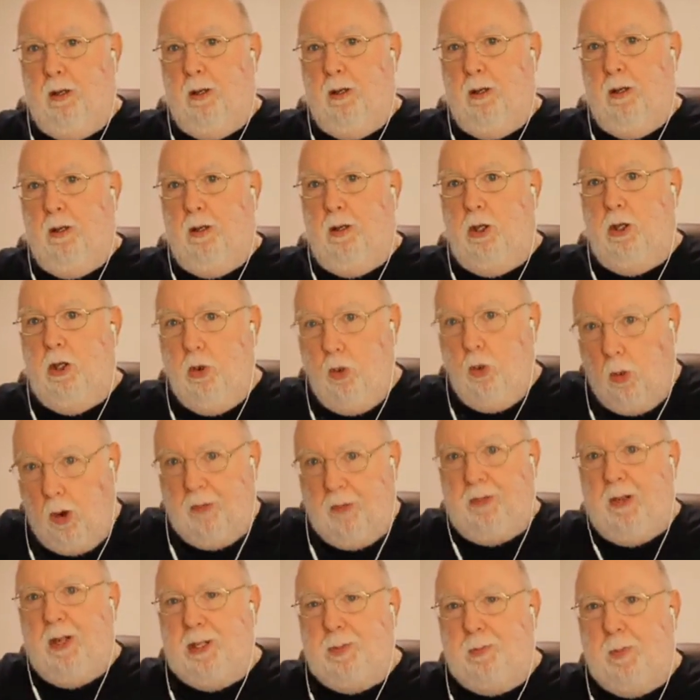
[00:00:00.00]
you want
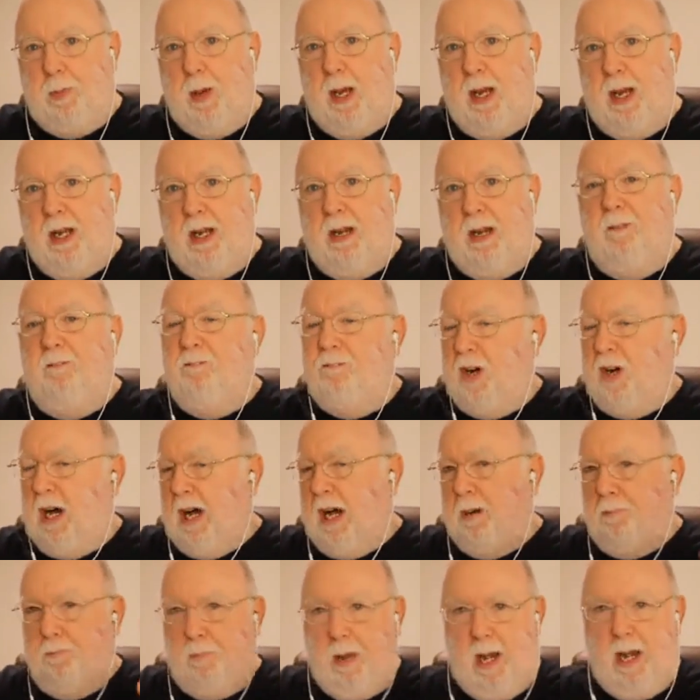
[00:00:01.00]
the spending?
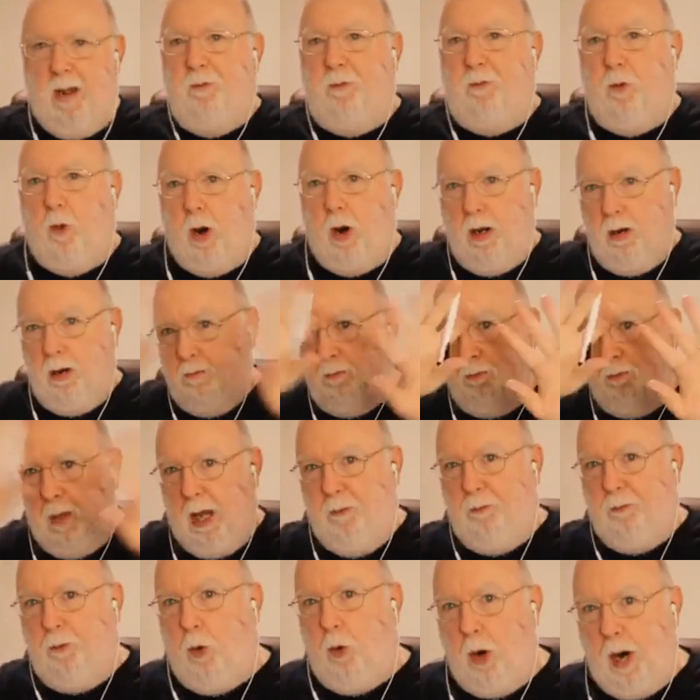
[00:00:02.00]
Fine. Pay for it. Pay
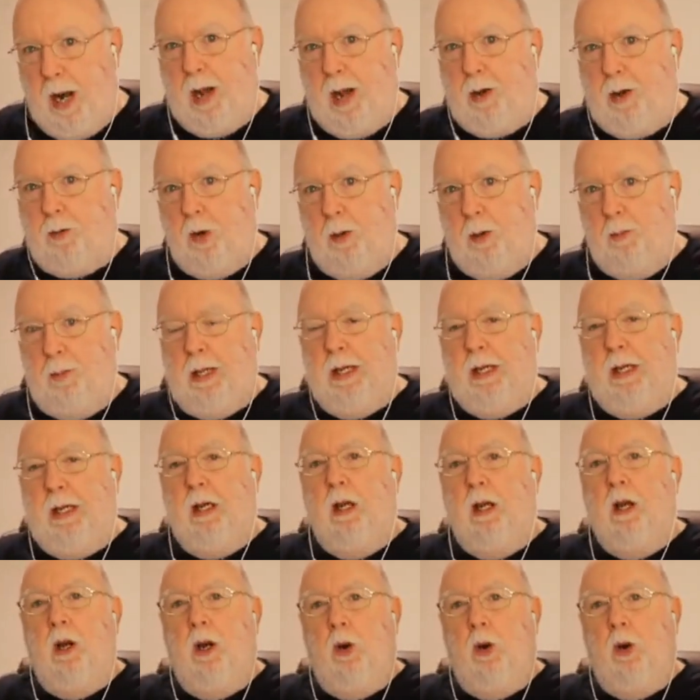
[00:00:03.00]
for it equitably.